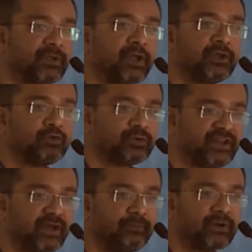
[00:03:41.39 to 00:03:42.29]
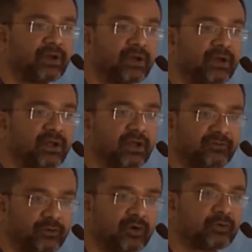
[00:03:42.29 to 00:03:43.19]
you read up. If
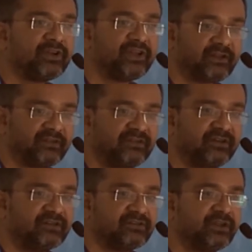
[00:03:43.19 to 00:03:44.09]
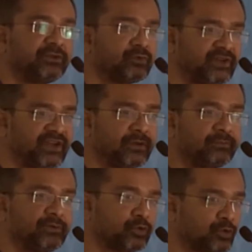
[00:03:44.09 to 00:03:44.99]
you want to be taken seriously, you read up,
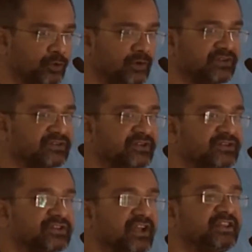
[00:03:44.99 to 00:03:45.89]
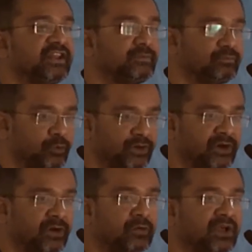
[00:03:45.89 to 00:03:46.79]
you do your research, and then put it
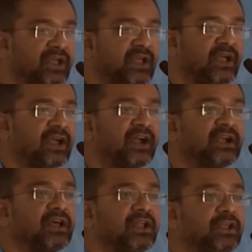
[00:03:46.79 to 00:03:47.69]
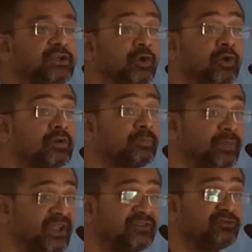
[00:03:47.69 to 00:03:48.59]
out, and you're not
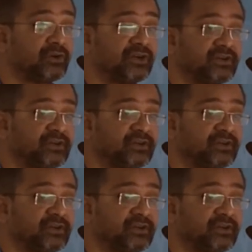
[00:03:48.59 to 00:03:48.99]
paid for it.